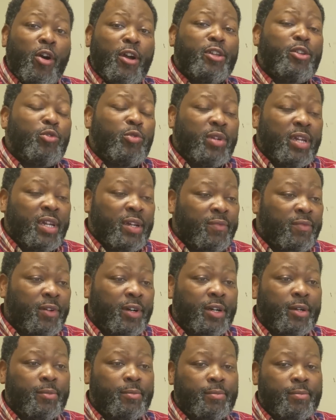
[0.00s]
up,
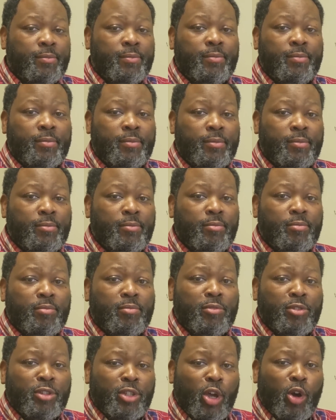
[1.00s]
know
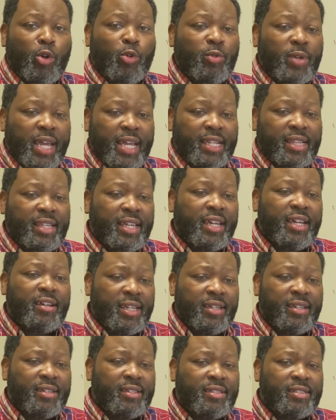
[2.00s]
that there is